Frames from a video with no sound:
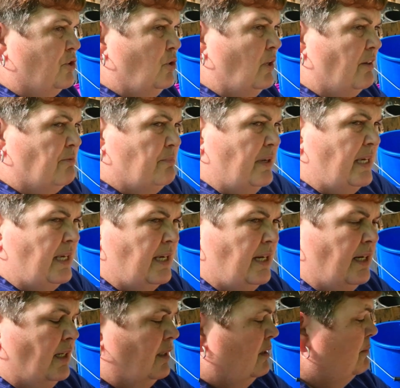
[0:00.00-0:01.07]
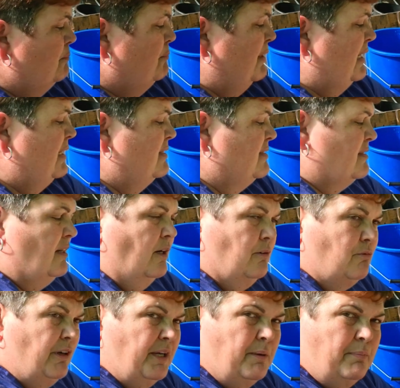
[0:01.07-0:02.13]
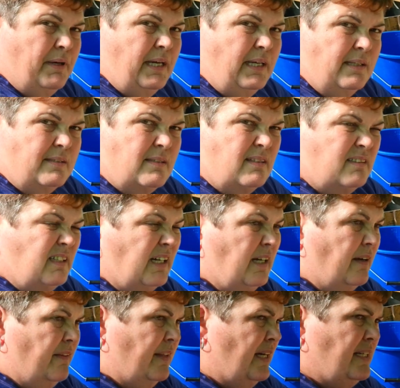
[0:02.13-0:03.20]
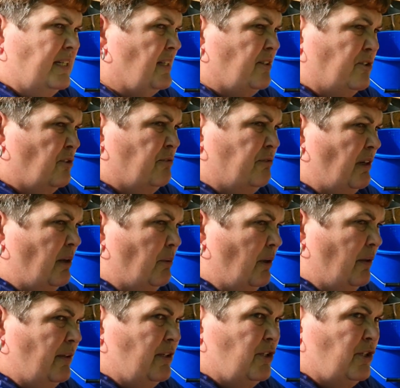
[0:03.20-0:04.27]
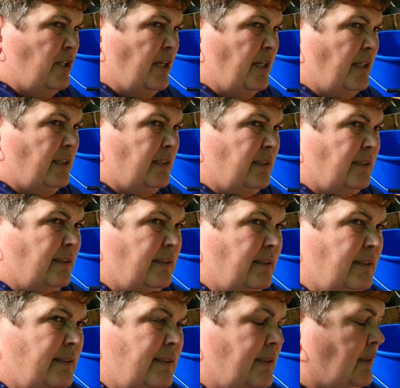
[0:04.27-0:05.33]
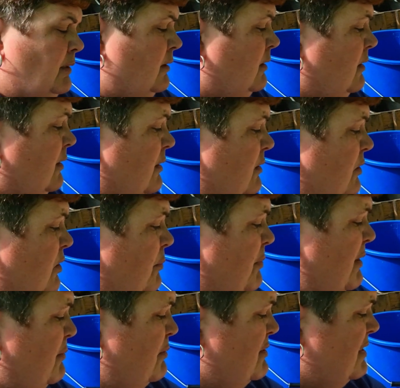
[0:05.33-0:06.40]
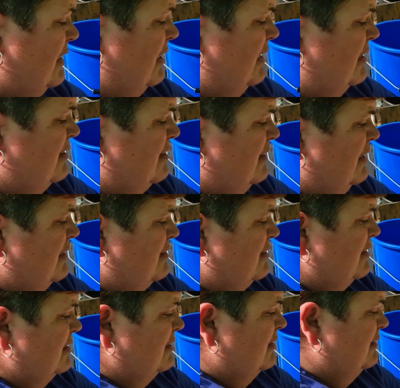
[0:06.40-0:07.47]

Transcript: love me beans though, runner beans, and they didn't do very well this year. Heard a lot of people say theirs didn't,